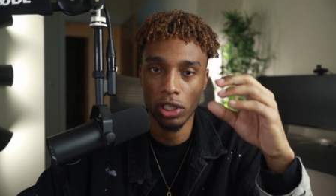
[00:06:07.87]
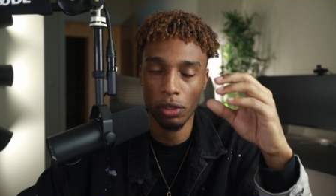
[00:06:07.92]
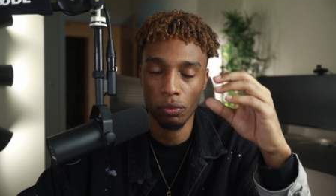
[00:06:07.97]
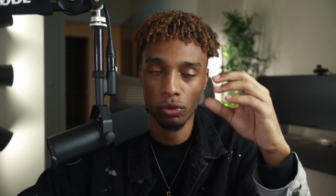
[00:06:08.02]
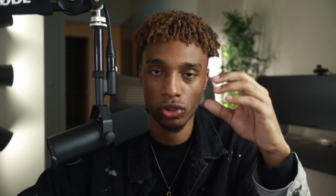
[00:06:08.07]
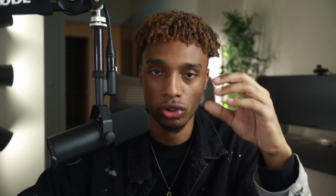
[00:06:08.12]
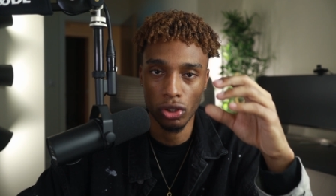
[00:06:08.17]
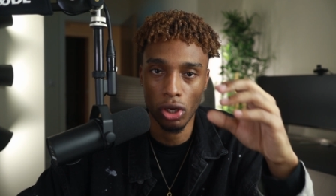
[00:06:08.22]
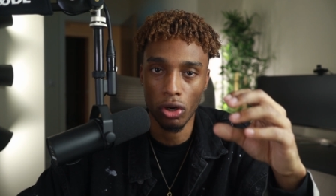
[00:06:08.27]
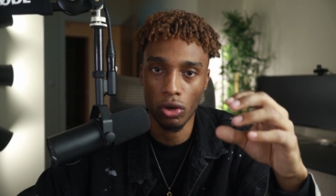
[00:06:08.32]
It
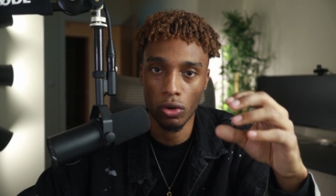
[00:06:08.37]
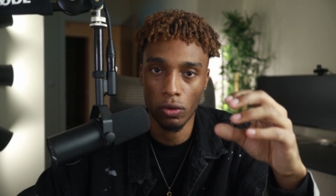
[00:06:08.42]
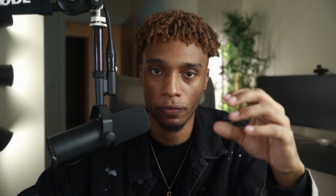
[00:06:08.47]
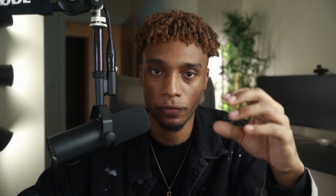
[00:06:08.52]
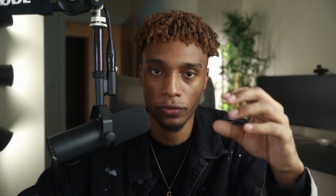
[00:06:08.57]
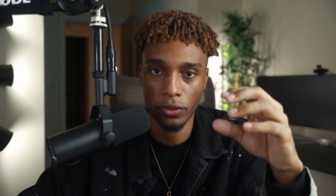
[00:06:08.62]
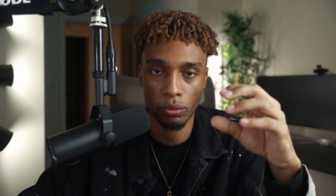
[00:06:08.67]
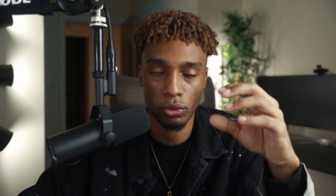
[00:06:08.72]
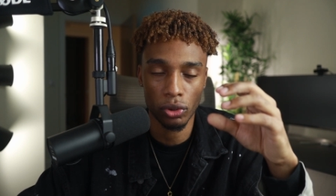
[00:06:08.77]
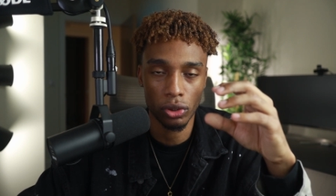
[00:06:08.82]
was not
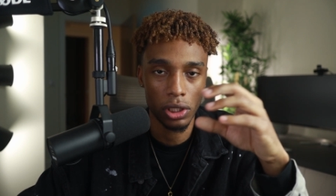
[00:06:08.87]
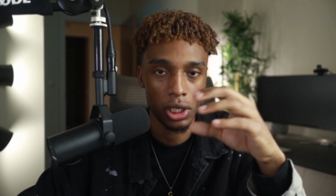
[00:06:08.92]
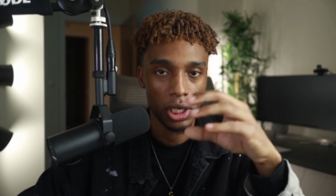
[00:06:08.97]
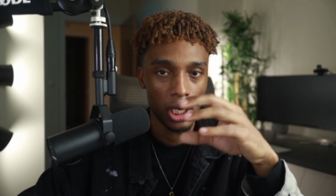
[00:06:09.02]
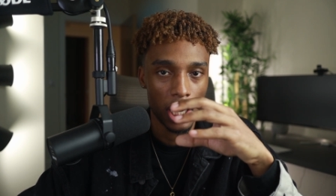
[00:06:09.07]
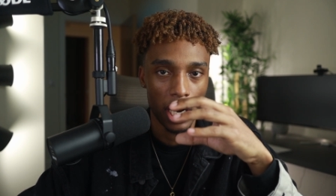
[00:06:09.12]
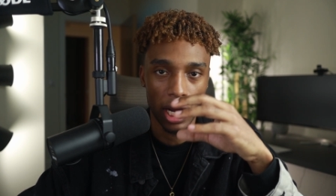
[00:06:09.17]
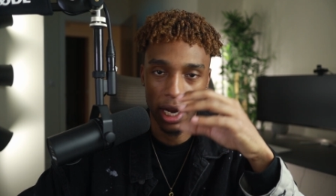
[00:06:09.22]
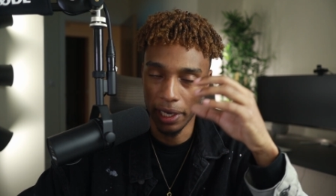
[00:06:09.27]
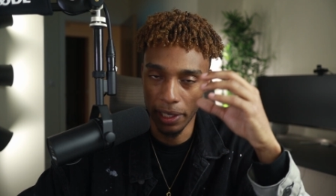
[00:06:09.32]
comfortable
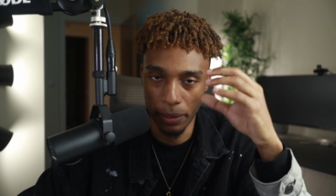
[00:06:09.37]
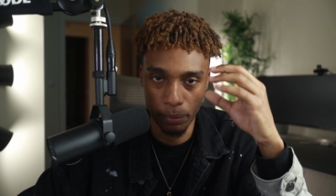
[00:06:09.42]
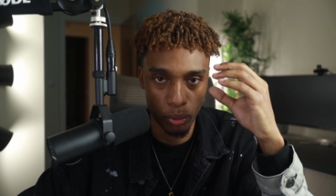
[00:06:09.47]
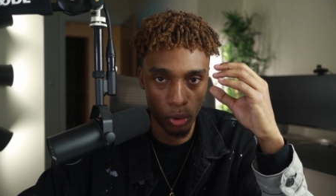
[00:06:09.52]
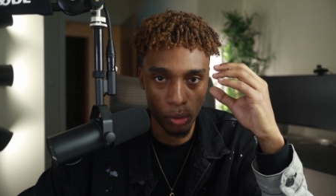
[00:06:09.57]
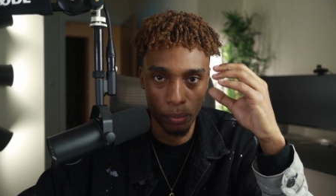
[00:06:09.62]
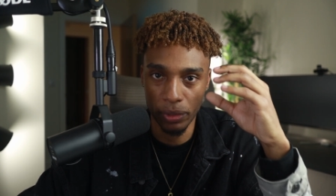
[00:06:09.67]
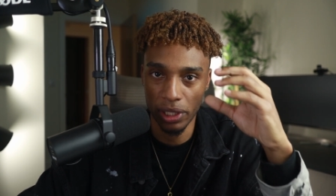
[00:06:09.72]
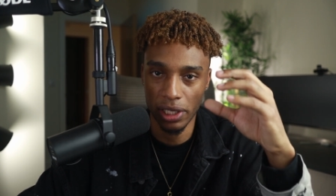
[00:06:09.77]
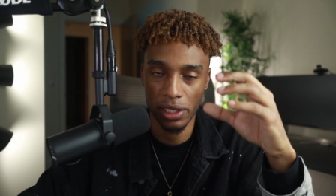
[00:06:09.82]
it
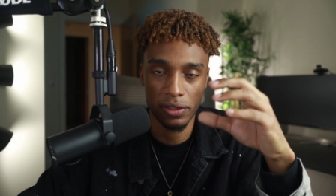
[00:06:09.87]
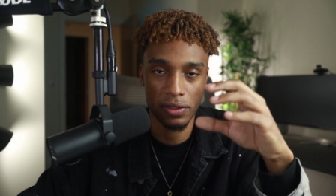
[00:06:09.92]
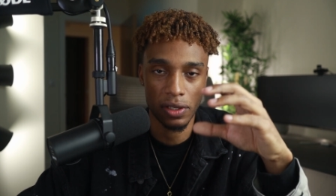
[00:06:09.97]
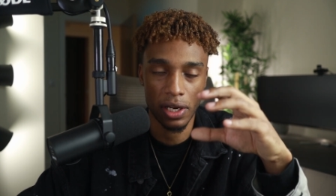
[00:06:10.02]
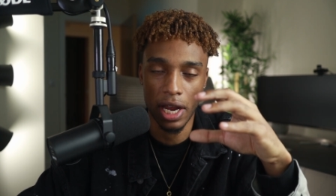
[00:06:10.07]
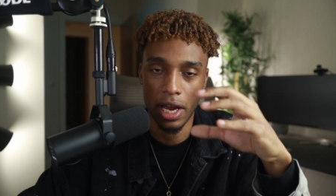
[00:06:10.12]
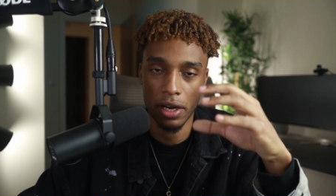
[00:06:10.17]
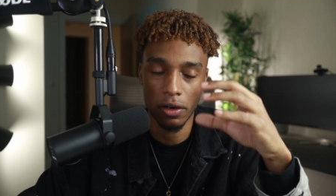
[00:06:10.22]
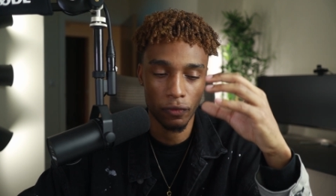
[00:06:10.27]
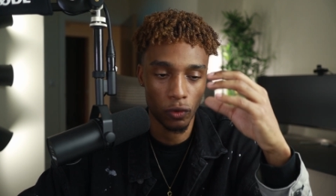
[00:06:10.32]
put me into
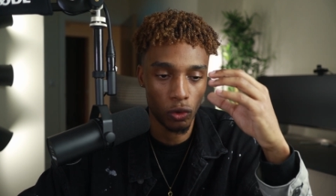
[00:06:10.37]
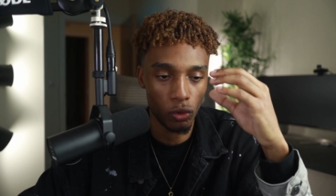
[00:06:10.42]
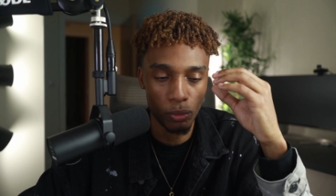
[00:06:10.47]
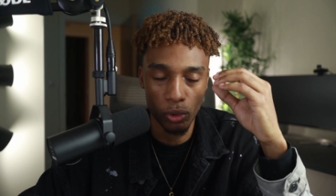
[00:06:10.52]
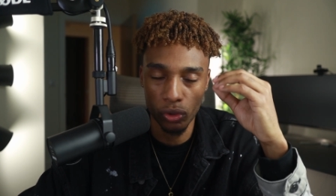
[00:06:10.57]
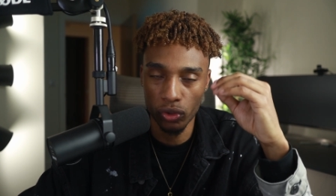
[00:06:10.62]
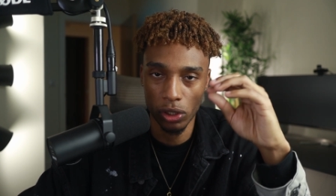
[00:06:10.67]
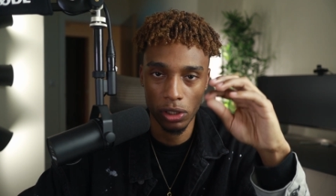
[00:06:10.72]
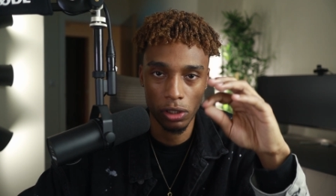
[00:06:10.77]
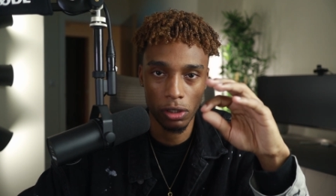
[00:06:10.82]
kind of
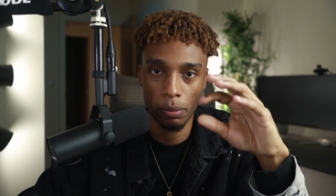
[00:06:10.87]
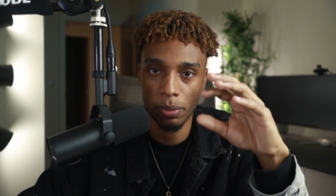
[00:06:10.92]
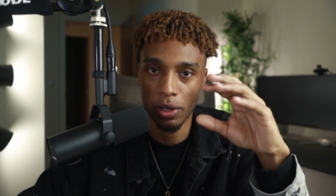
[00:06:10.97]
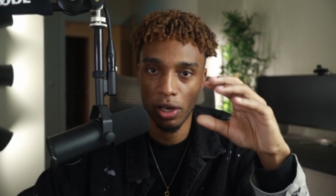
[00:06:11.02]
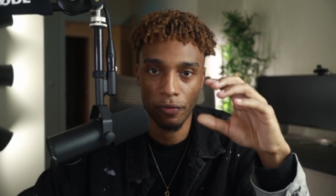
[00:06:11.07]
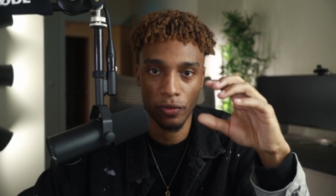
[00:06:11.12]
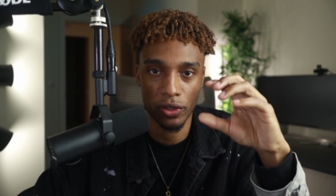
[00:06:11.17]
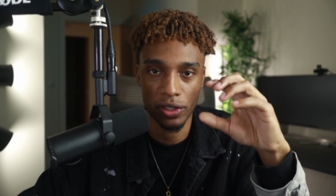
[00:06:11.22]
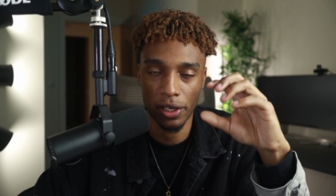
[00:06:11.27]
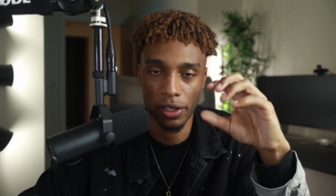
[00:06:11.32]
almost a little bit
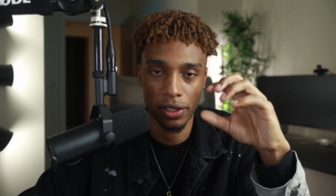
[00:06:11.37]
of a,